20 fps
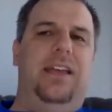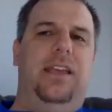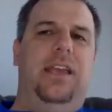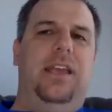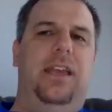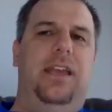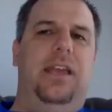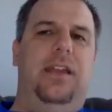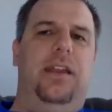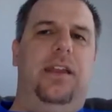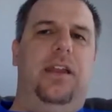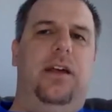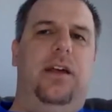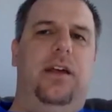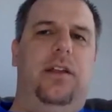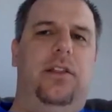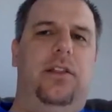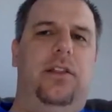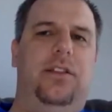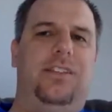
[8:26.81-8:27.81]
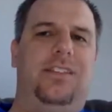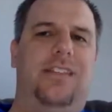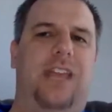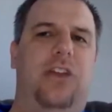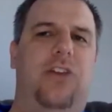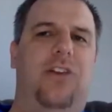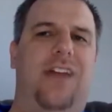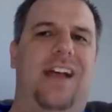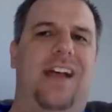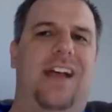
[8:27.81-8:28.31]
in the
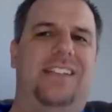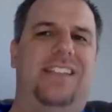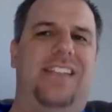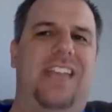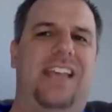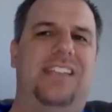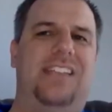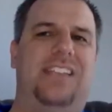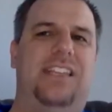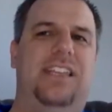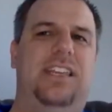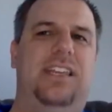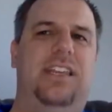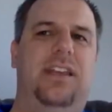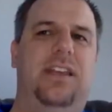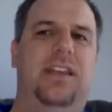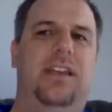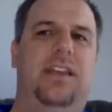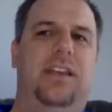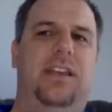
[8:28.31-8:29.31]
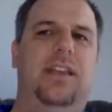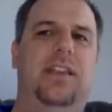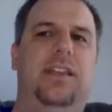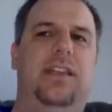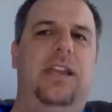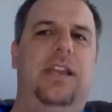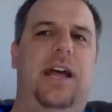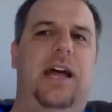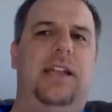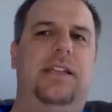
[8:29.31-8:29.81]
standardized testing in
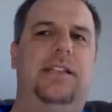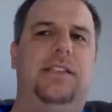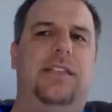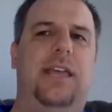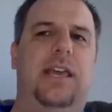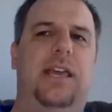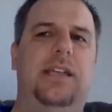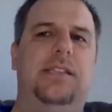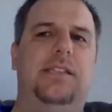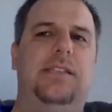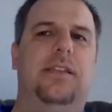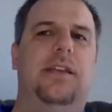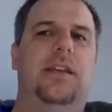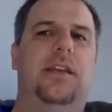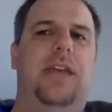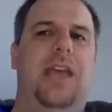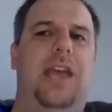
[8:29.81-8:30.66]
the United States,